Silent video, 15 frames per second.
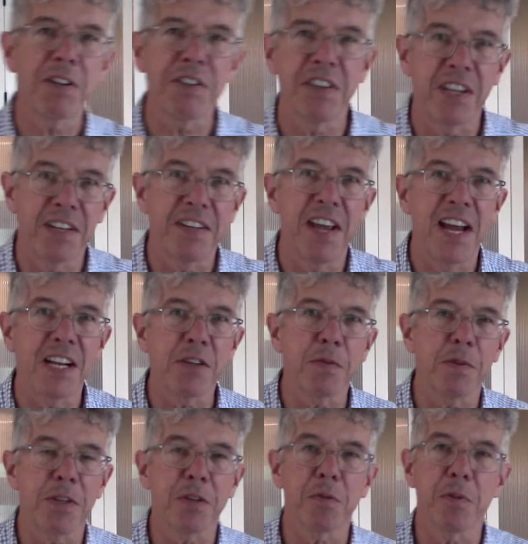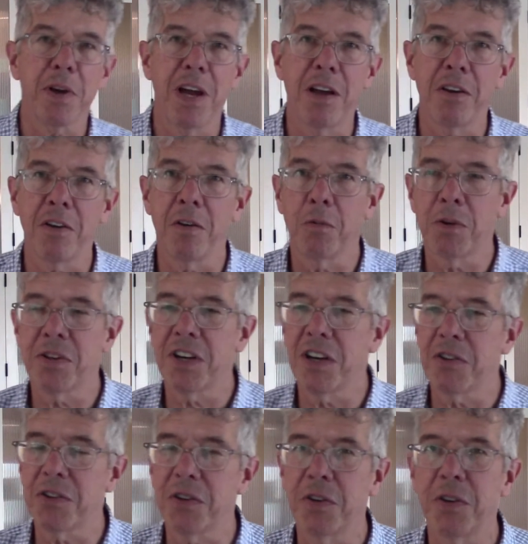of the attachments, which I'll
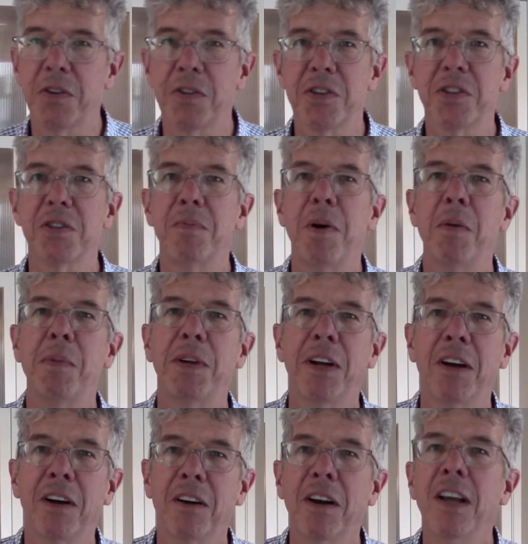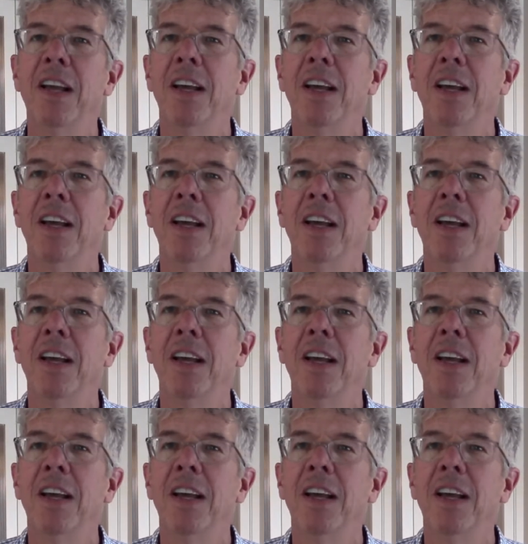show you in just a moment, are